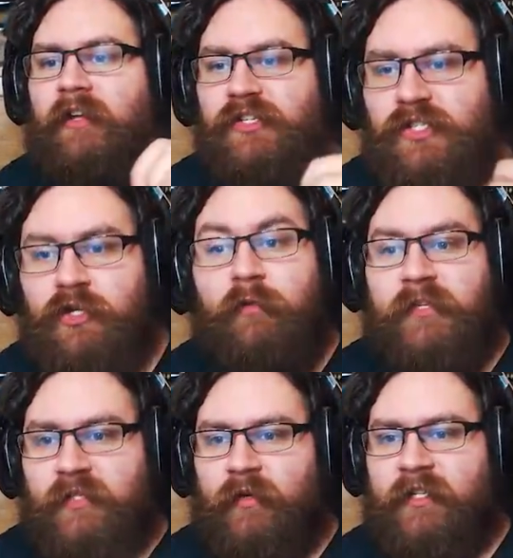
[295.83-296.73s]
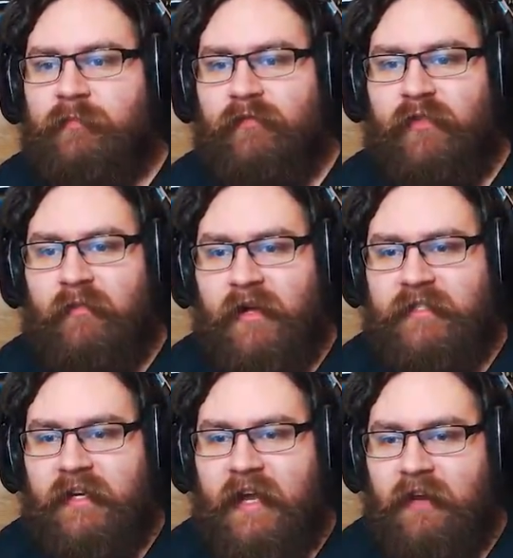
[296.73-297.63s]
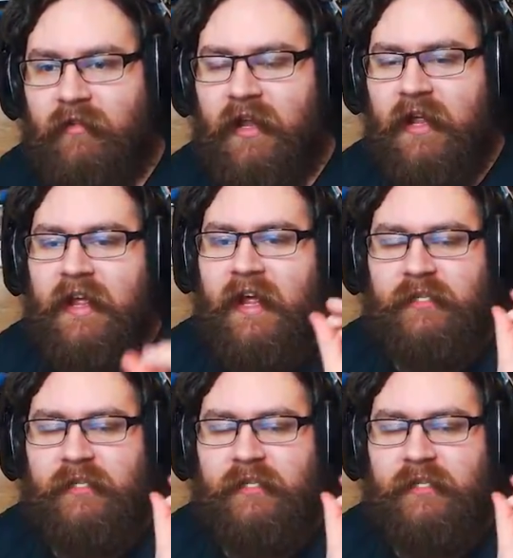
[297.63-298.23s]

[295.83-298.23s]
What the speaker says: super sweet spot for the martini-henry, is